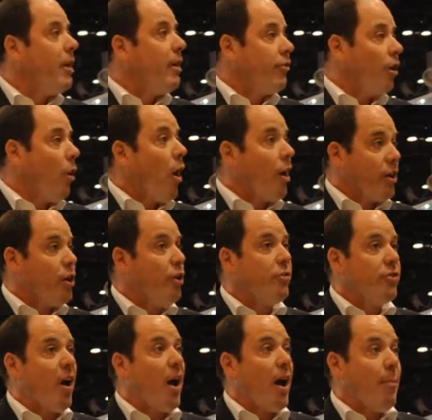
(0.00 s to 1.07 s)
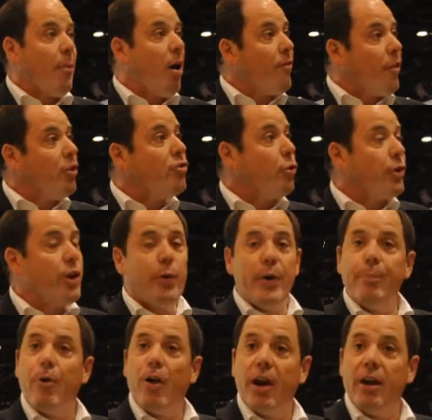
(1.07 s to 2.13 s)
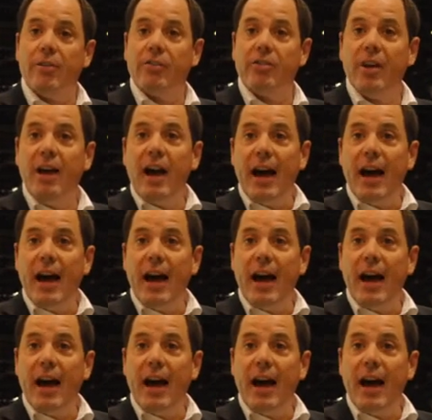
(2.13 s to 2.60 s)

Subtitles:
so our queue time, our virtual queuing products,